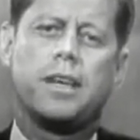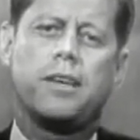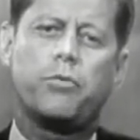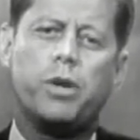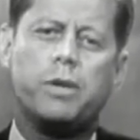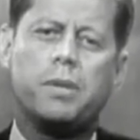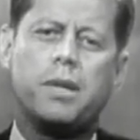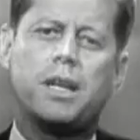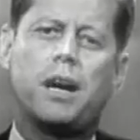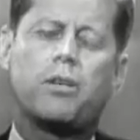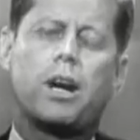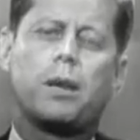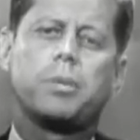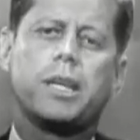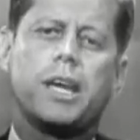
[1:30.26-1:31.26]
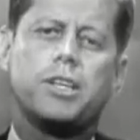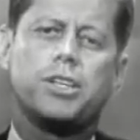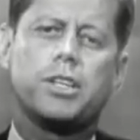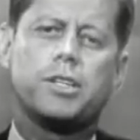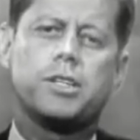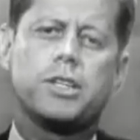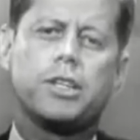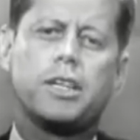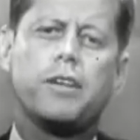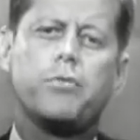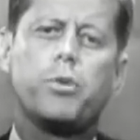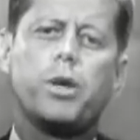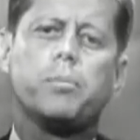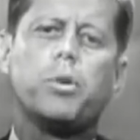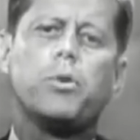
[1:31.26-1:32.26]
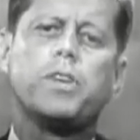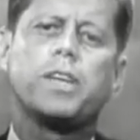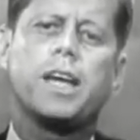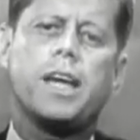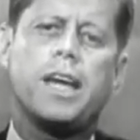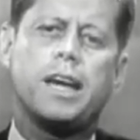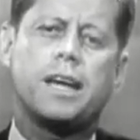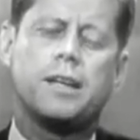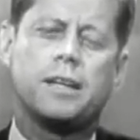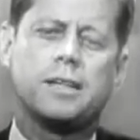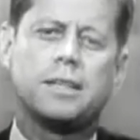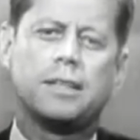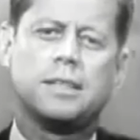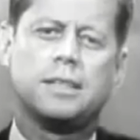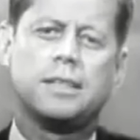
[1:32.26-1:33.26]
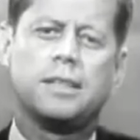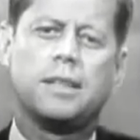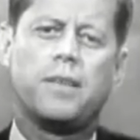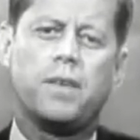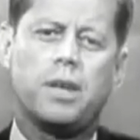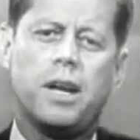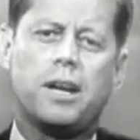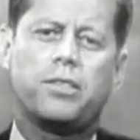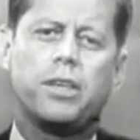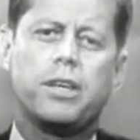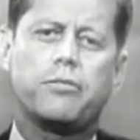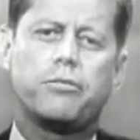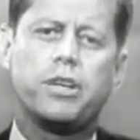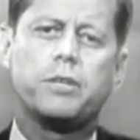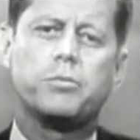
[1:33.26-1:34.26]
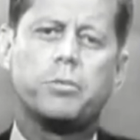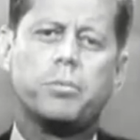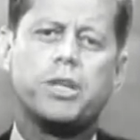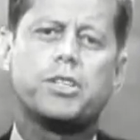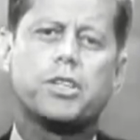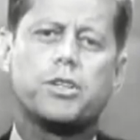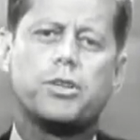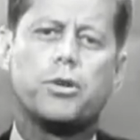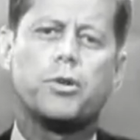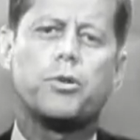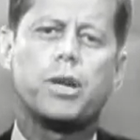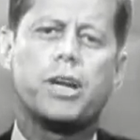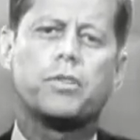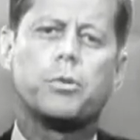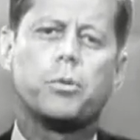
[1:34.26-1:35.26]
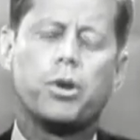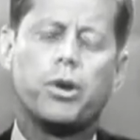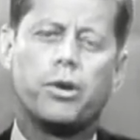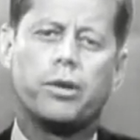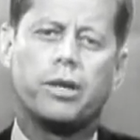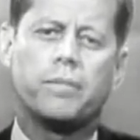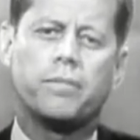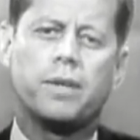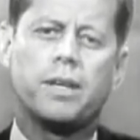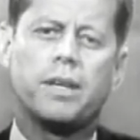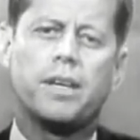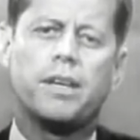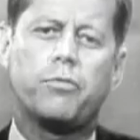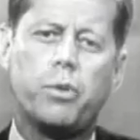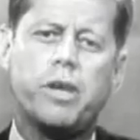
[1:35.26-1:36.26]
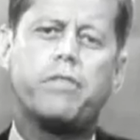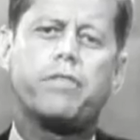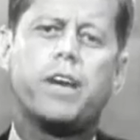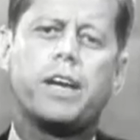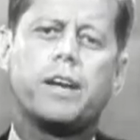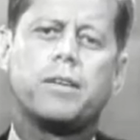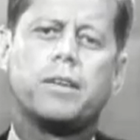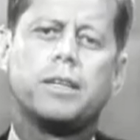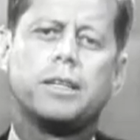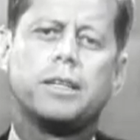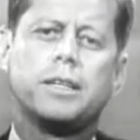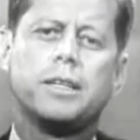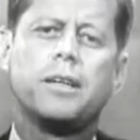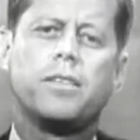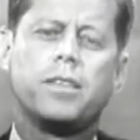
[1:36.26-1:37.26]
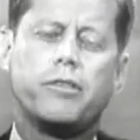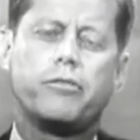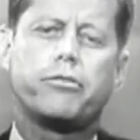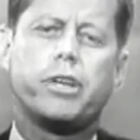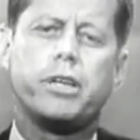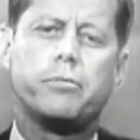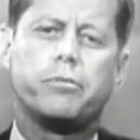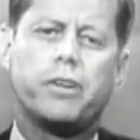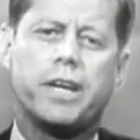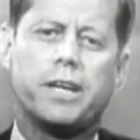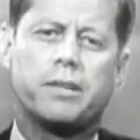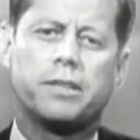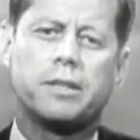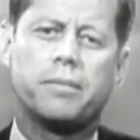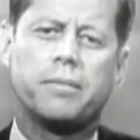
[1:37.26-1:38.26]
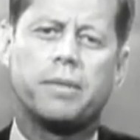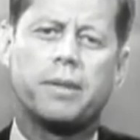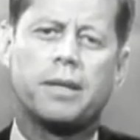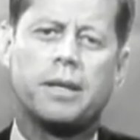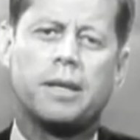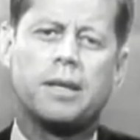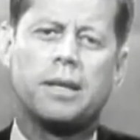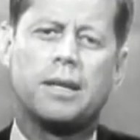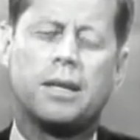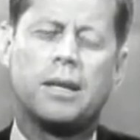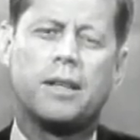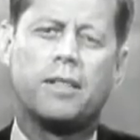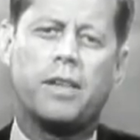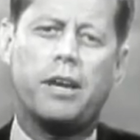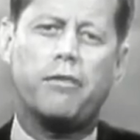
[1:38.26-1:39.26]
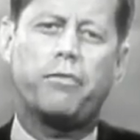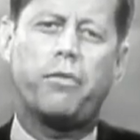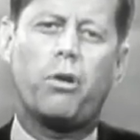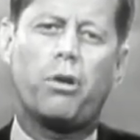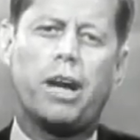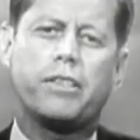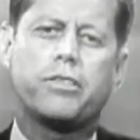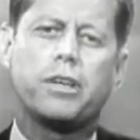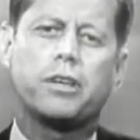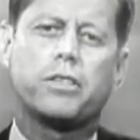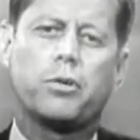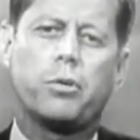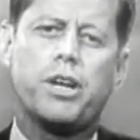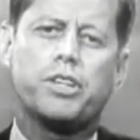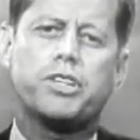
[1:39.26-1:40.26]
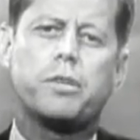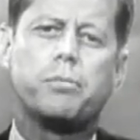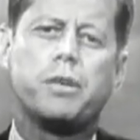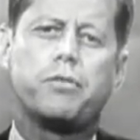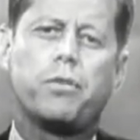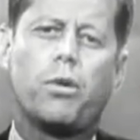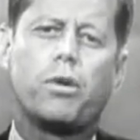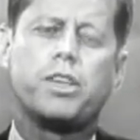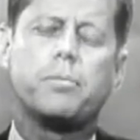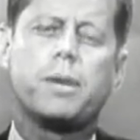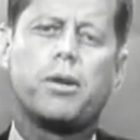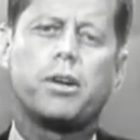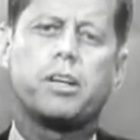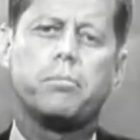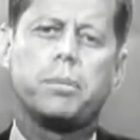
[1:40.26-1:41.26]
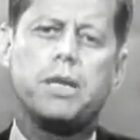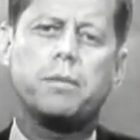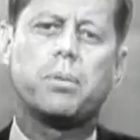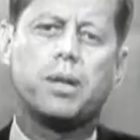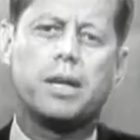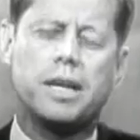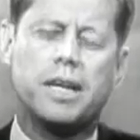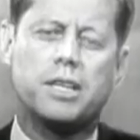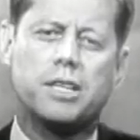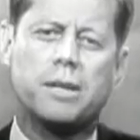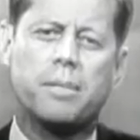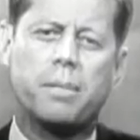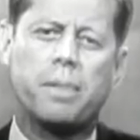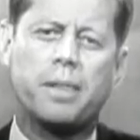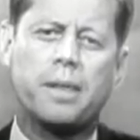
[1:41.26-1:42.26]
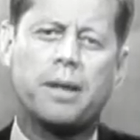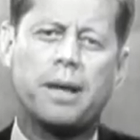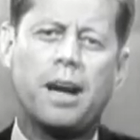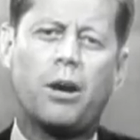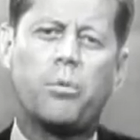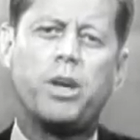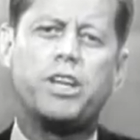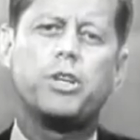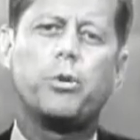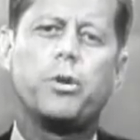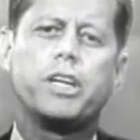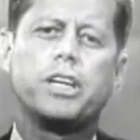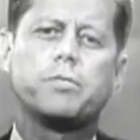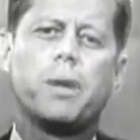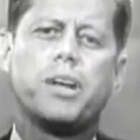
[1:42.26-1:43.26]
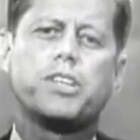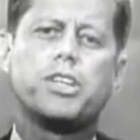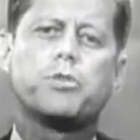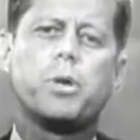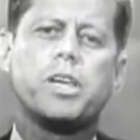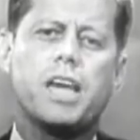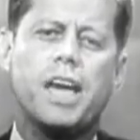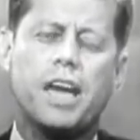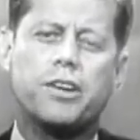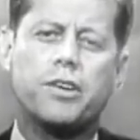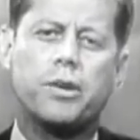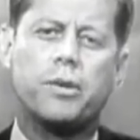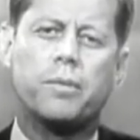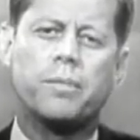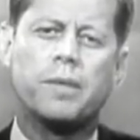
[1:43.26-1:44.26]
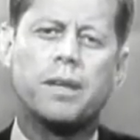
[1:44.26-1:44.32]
if we meet our obligations, if we're moving ahead, then I think freedom will be secure around the world. If we fail, then freedom fails. Therefore, I think the question before the American people is, are we doing as much as we can do?